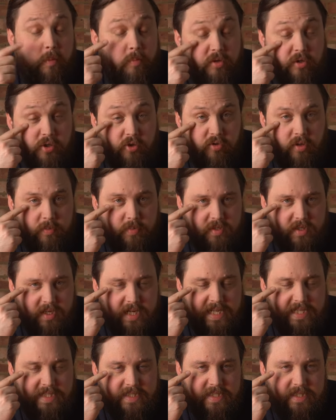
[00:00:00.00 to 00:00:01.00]
prescription
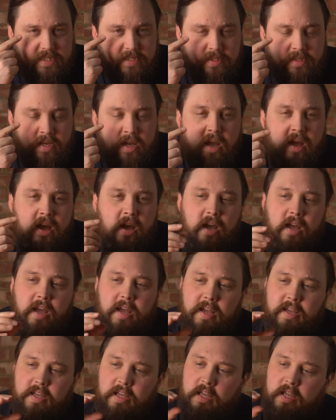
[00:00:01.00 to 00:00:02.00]
lenses,
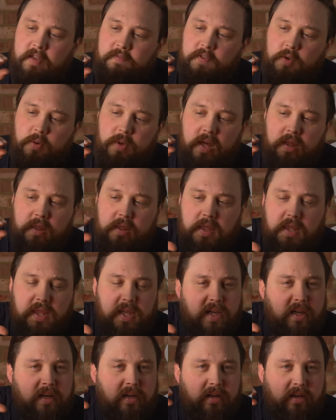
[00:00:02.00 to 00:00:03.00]
if you get
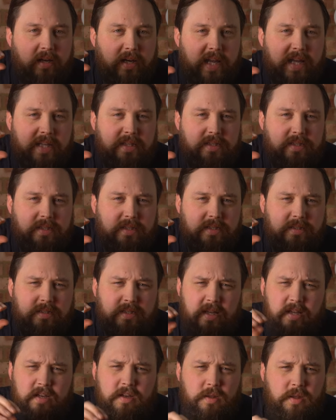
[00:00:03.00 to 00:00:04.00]
thicker lenses,
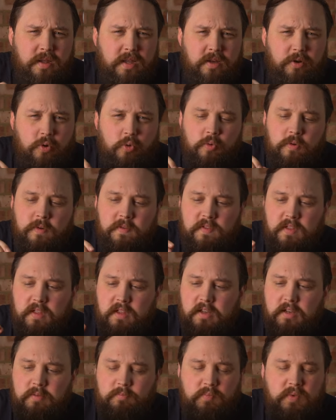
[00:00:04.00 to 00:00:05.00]
then I think all of
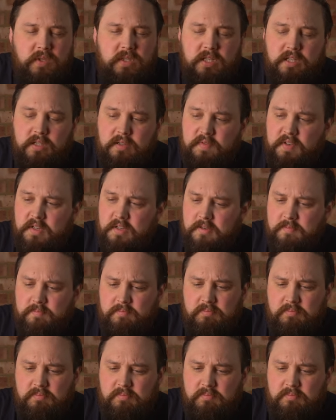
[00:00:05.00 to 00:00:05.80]
the silver